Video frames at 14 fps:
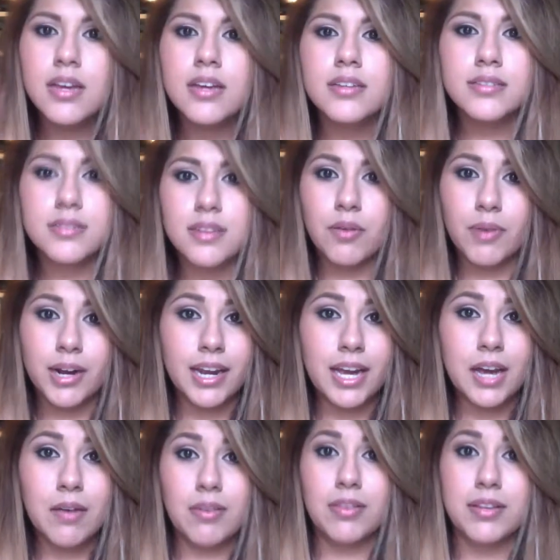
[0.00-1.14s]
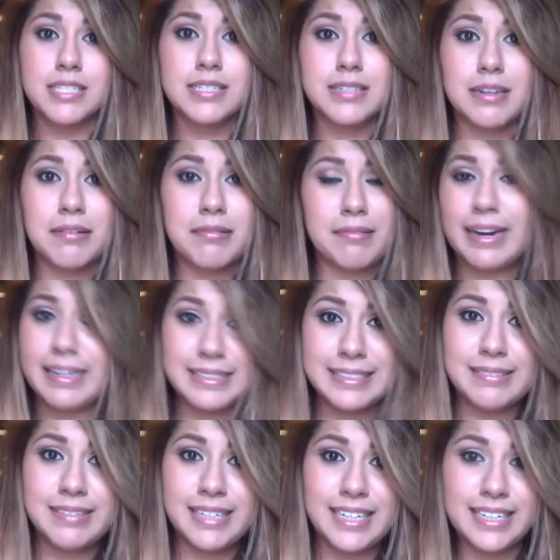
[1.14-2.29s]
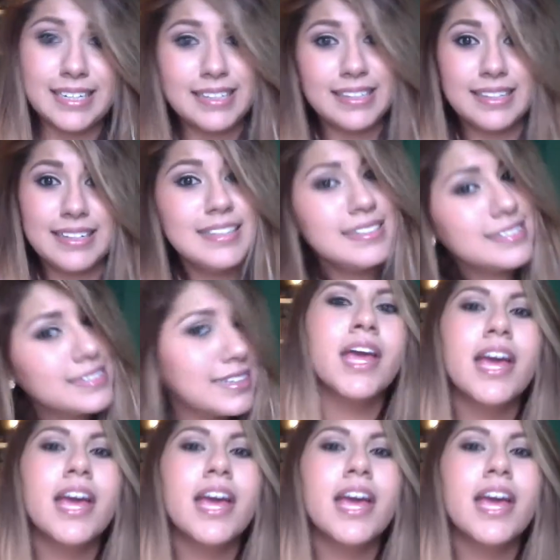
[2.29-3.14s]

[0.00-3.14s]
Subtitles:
So right now it looks crazy ridiculous.